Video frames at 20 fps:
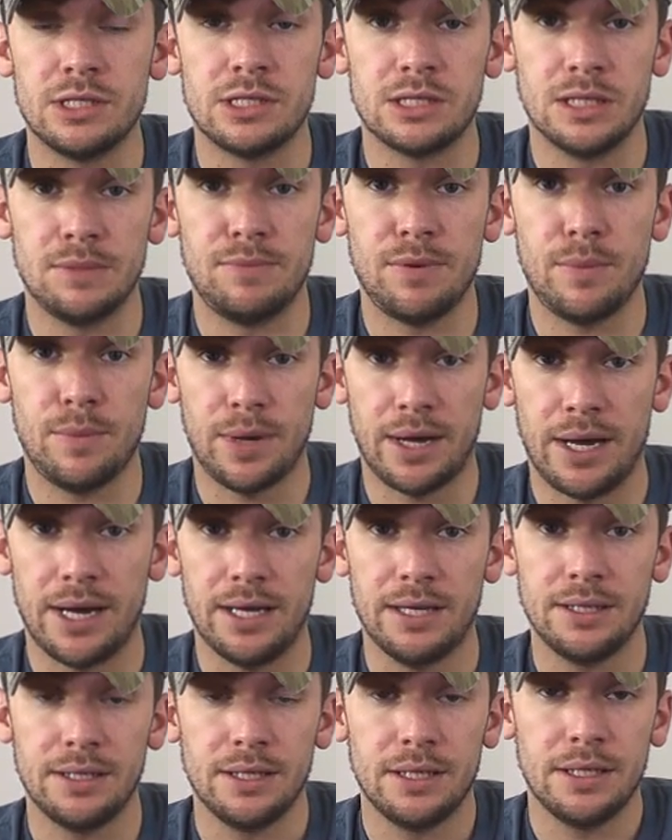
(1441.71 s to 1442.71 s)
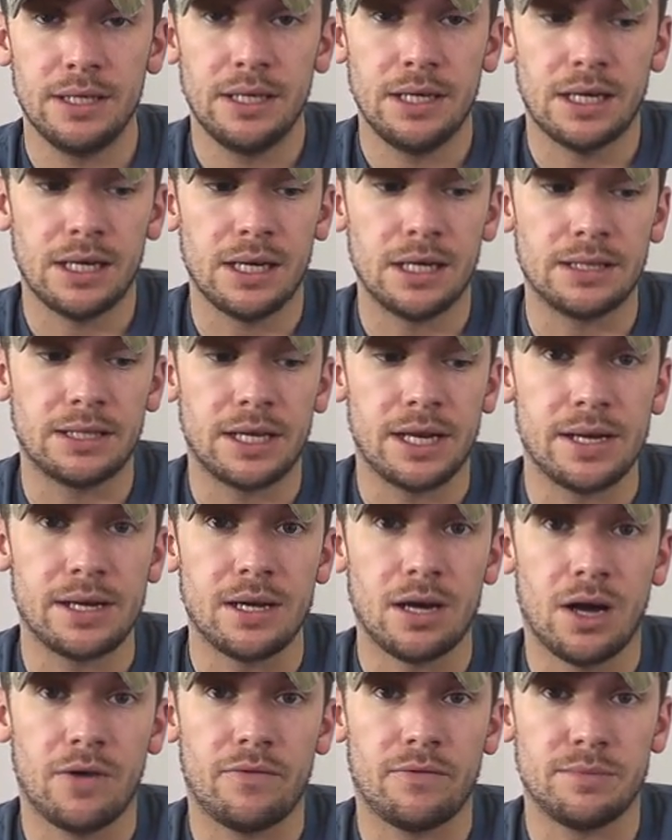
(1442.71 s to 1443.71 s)
sleeping bag that I
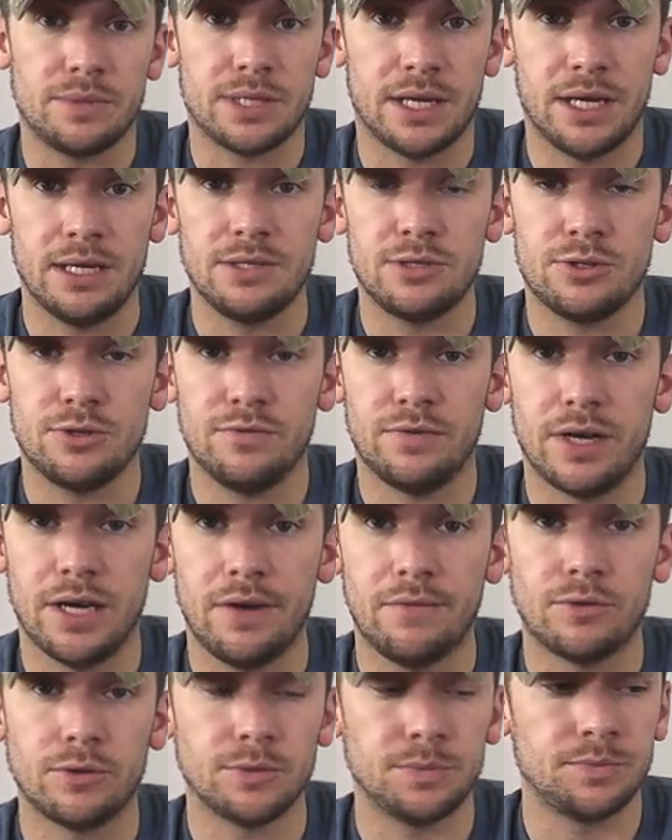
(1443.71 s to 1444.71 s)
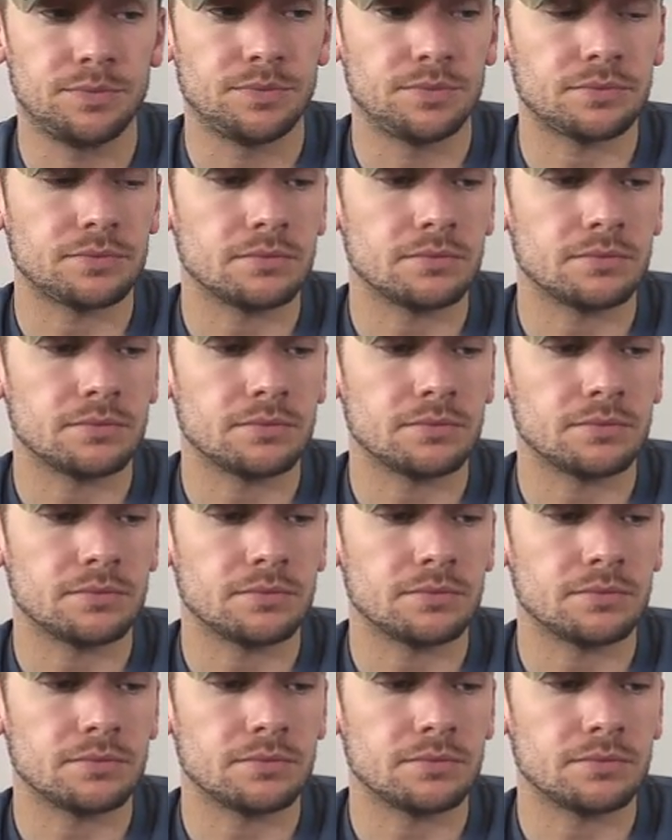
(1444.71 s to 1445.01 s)
got from Titan Survival,